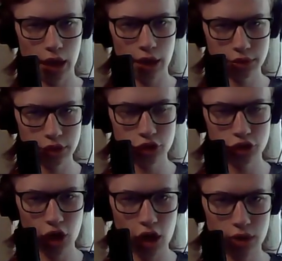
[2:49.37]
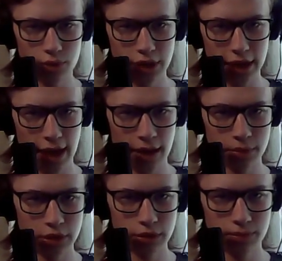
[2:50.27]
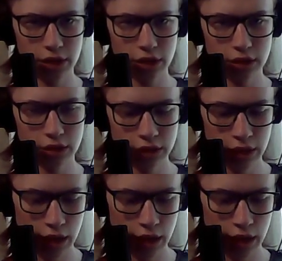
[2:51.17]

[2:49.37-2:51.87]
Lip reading: I was in shock when it happened because